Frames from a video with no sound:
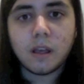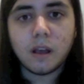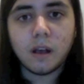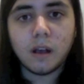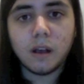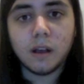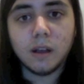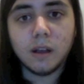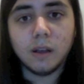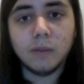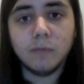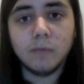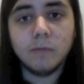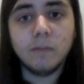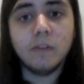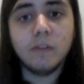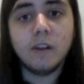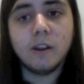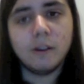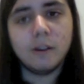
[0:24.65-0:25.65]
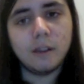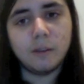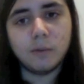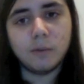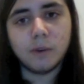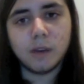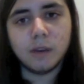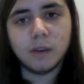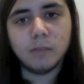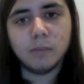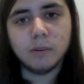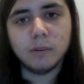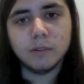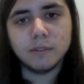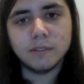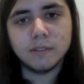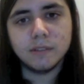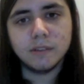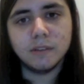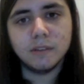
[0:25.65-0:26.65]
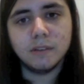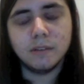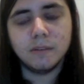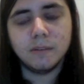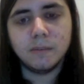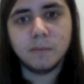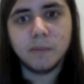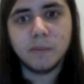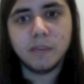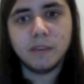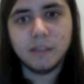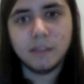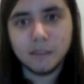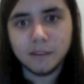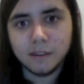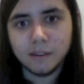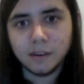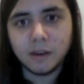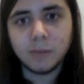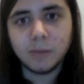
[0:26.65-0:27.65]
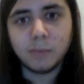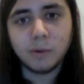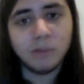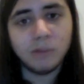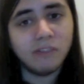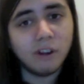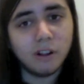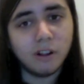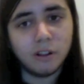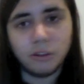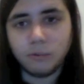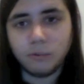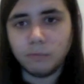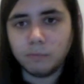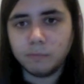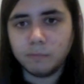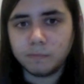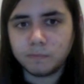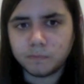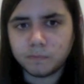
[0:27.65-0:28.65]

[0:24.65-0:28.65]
Um, very quiet person, you might need to up your volume.